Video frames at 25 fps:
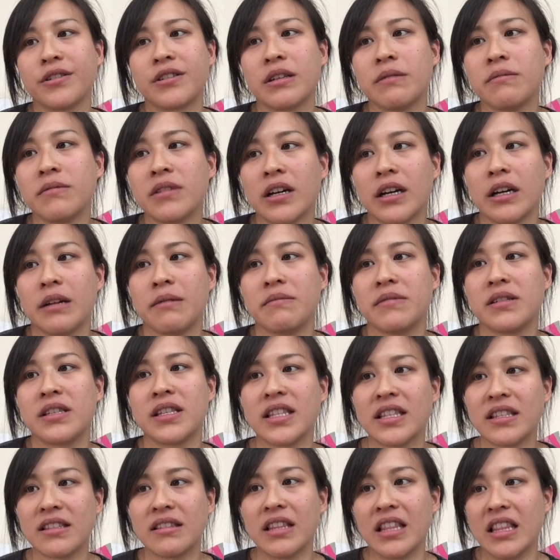sometimes
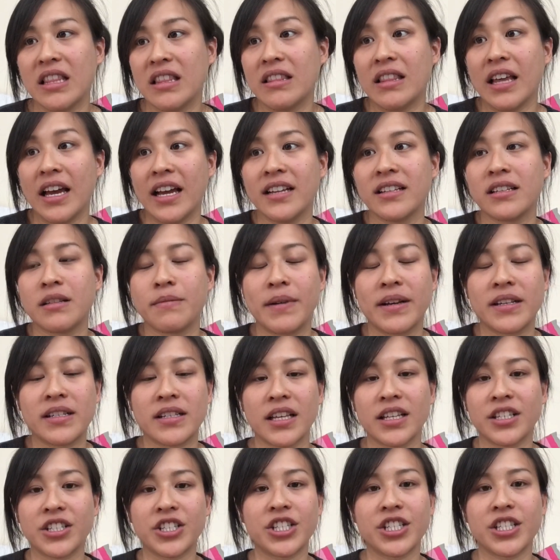that is the best
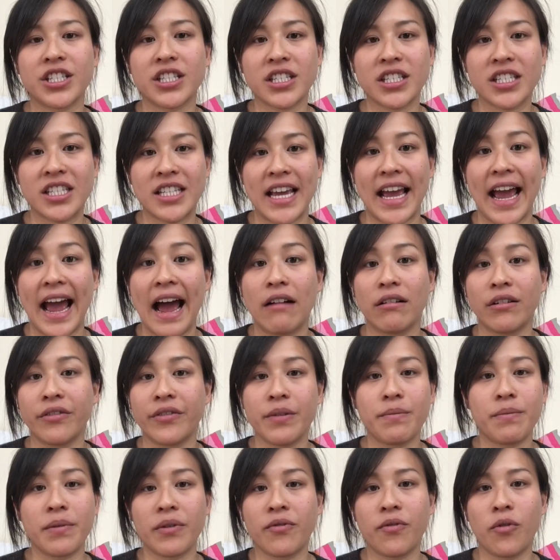thing, to just get out of
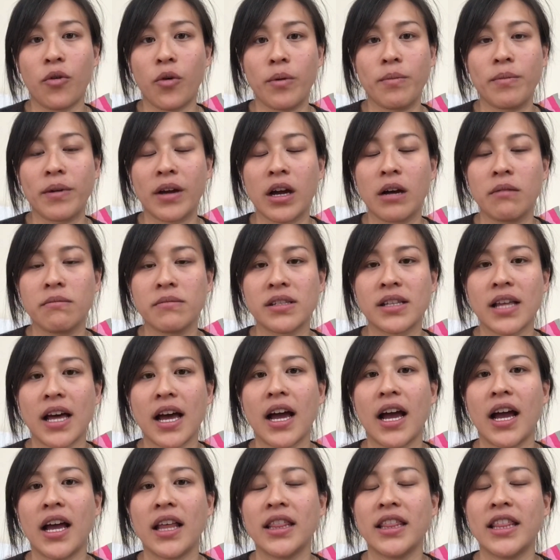it before it becomes
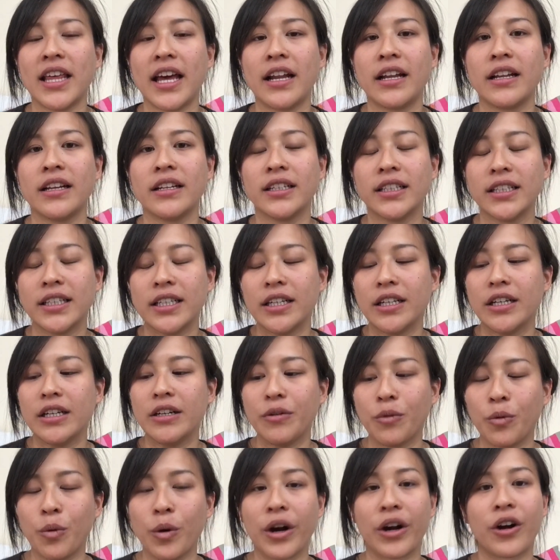that, and then
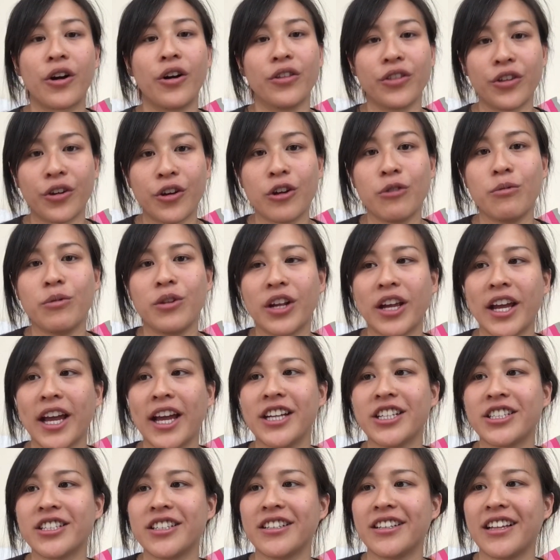work on the
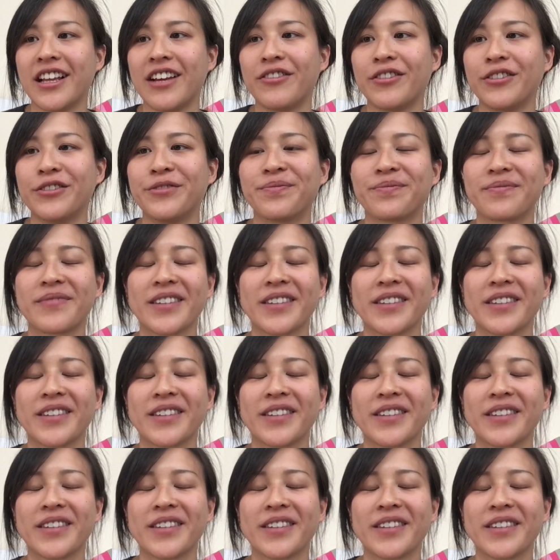communication level.